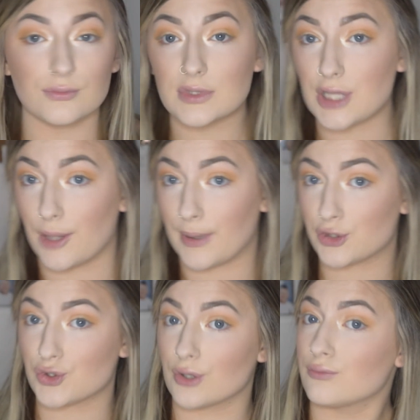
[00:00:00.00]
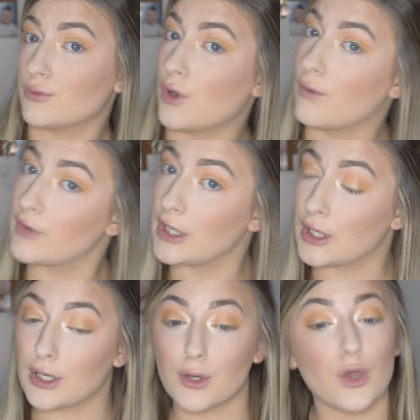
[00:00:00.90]
take a picture over
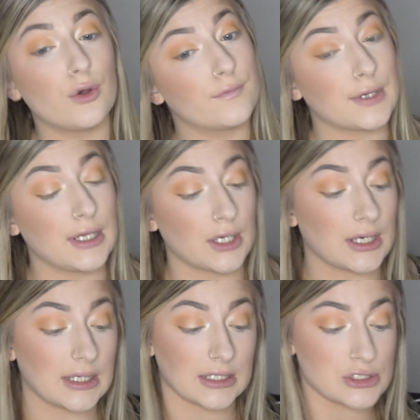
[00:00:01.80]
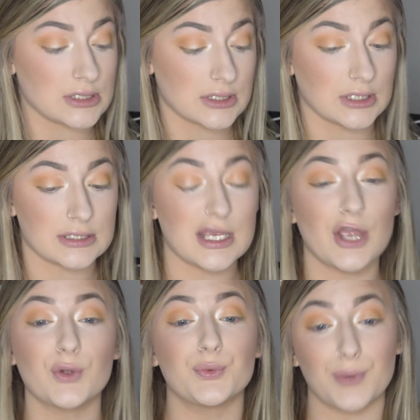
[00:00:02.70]
here, and it just looks
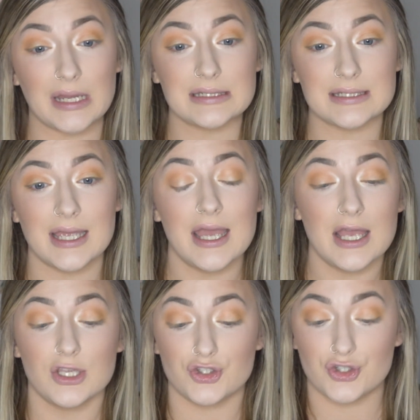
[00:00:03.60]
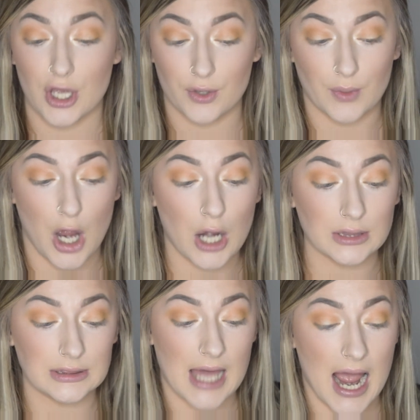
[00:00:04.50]
great. So
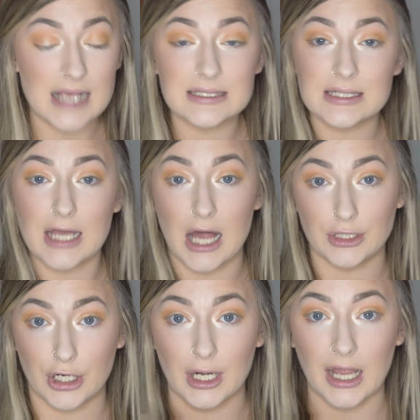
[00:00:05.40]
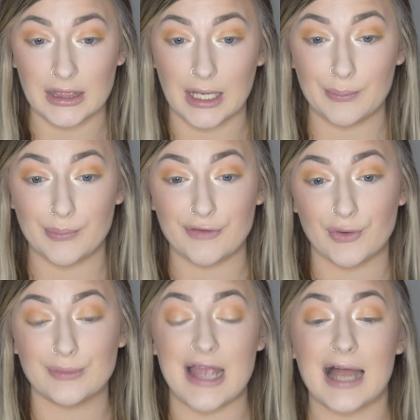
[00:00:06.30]
our last color, and then
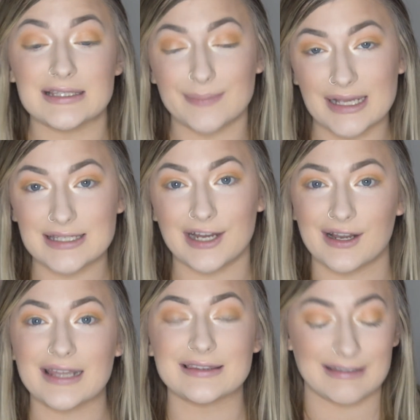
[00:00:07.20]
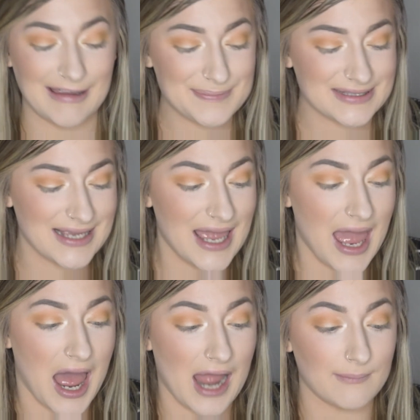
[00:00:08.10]
before we add some mascara and lips,
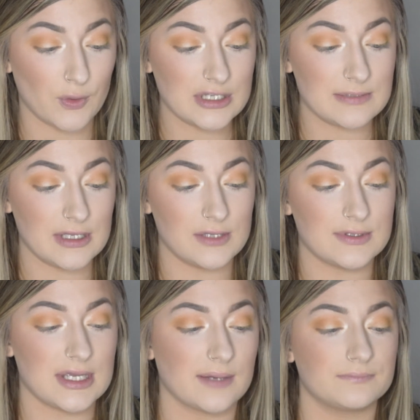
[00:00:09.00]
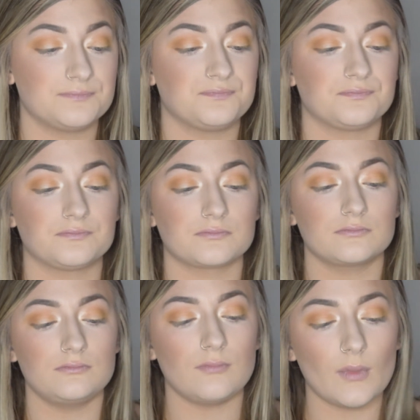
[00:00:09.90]
I'm going to be using
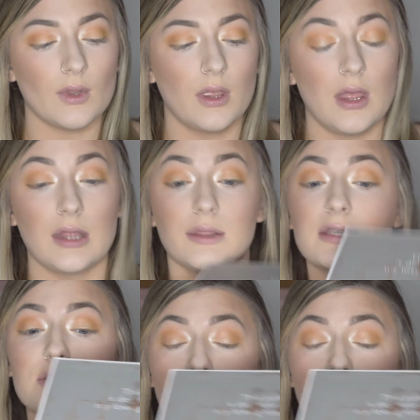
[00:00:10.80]
this